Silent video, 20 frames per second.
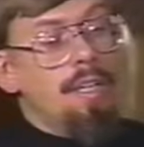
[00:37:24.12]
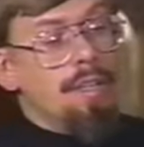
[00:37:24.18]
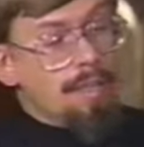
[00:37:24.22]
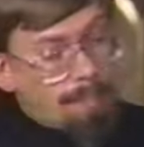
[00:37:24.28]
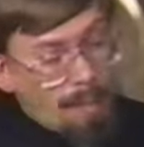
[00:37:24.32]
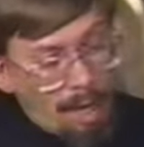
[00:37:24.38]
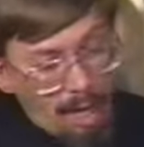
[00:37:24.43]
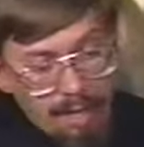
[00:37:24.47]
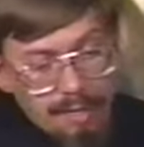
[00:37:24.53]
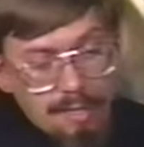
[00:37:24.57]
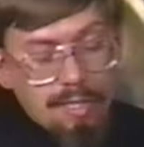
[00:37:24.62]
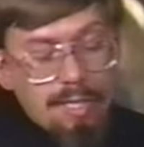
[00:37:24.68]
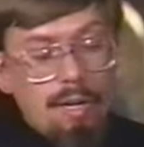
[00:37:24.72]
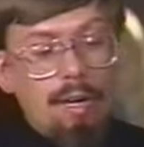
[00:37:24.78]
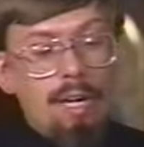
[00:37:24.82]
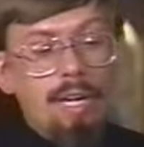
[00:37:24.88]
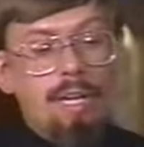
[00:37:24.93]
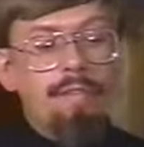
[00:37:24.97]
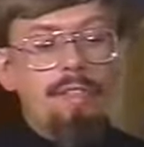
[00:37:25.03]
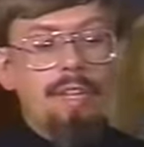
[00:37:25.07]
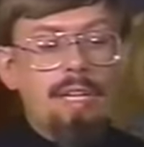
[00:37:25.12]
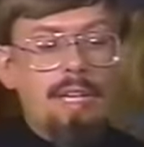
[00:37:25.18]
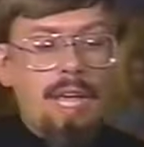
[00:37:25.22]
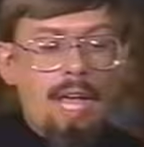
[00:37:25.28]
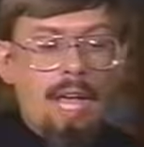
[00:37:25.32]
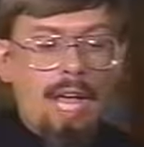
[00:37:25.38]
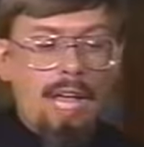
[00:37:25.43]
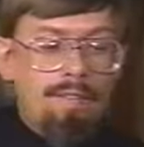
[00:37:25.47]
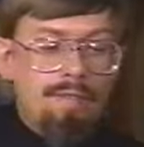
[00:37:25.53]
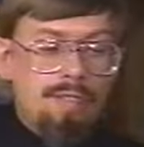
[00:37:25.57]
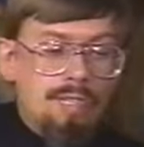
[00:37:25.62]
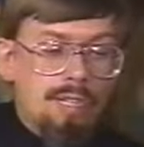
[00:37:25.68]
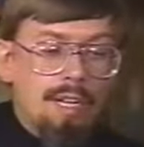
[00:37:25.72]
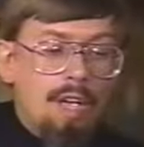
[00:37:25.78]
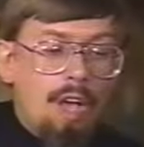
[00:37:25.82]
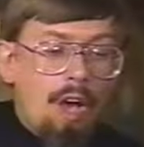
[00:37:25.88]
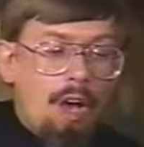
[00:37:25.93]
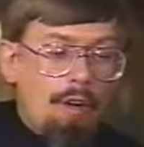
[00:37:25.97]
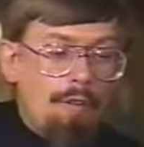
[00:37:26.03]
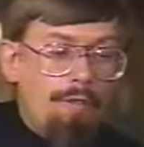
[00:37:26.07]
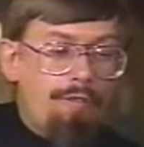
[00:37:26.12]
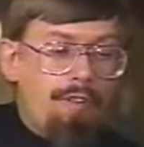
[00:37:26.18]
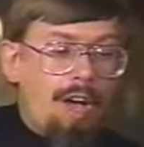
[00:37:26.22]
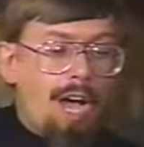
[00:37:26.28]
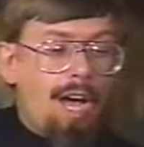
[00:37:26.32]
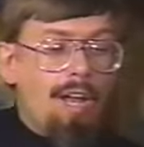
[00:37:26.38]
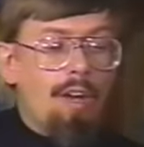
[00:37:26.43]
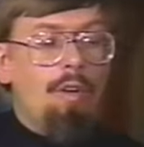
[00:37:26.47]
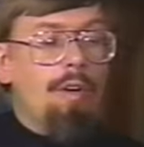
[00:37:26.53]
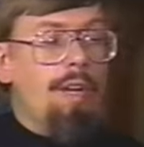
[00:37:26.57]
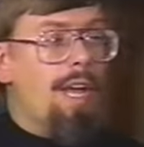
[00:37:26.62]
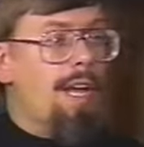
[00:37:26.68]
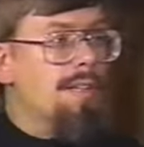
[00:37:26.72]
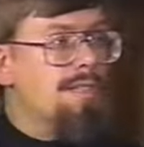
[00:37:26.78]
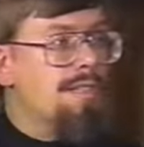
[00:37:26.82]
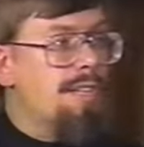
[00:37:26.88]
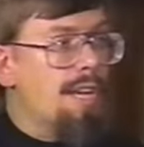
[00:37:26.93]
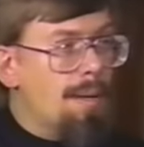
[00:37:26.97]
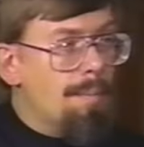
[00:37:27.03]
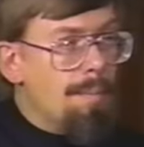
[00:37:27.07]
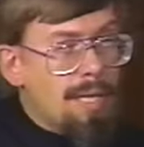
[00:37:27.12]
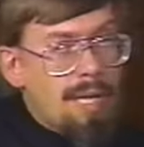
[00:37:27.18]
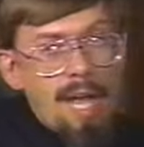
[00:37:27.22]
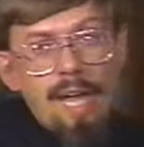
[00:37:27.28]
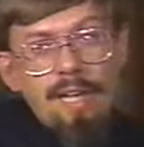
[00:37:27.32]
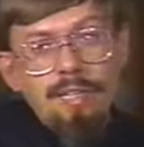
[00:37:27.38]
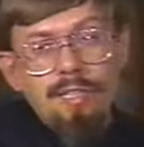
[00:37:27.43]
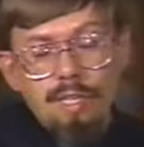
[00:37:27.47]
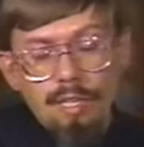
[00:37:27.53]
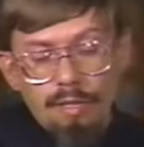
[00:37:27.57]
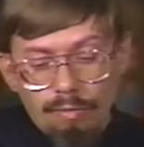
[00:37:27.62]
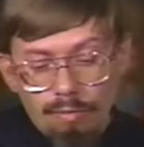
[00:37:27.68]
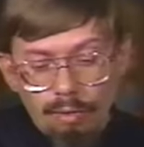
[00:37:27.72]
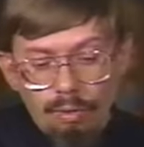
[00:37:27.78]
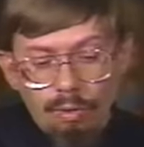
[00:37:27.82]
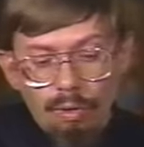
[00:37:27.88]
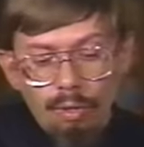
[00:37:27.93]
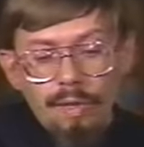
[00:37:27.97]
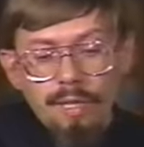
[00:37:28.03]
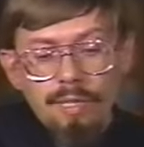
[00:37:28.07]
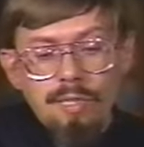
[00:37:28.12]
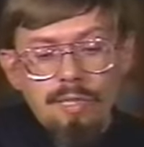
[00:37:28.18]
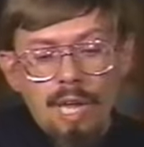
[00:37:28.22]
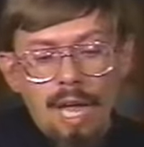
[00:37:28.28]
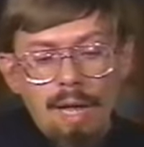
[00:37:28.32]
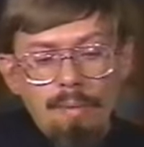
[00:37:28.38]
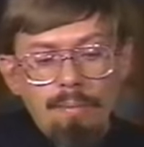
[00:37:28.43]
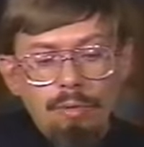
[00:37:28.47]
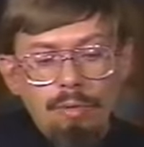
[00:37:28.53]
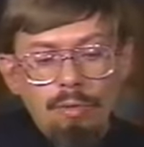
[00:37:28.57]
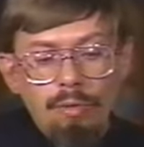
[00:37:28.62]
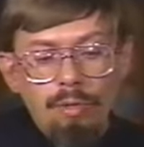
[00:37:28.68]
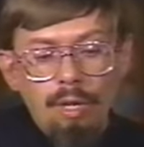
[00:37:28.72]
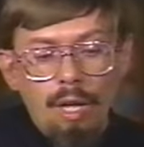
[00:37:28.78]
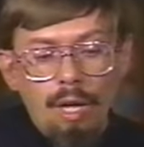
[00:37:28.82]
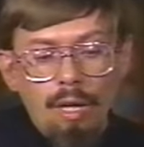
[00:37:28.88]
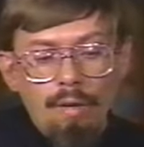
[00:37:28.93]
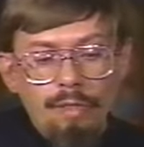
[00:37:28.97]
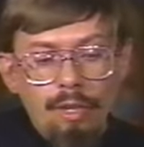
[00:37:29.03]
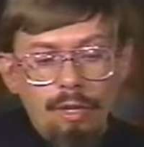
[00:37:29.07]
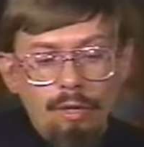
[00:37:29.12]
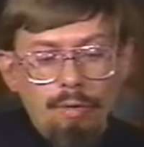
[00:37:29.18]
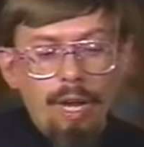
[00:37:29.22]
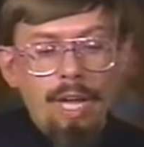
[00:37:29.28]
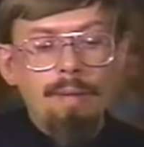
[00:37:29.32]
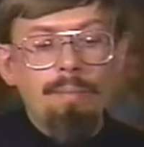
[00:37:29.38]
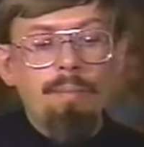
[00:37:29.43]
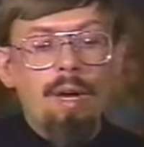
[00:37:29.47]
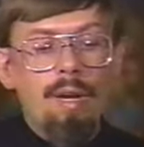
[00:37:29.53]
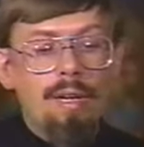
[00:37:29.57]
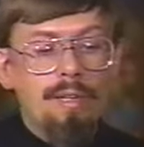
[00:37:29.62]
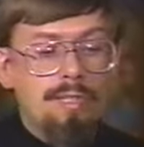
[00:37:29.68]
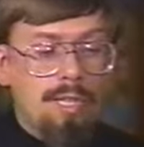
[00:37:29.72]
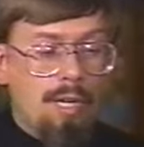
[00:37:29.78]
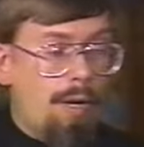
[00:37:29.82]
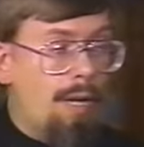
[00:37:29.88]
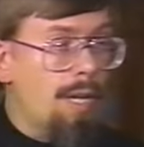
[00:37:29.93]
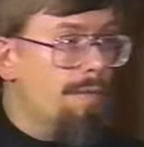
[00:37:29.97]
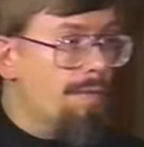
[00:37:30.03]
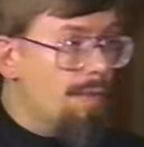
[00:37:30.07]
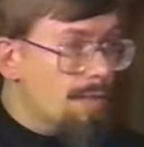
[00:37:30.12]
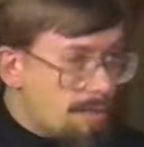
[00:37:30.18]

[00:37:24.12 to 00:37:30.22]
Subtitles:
the monastery of the caves followed as their monastic rule the same rule of the great monastery of the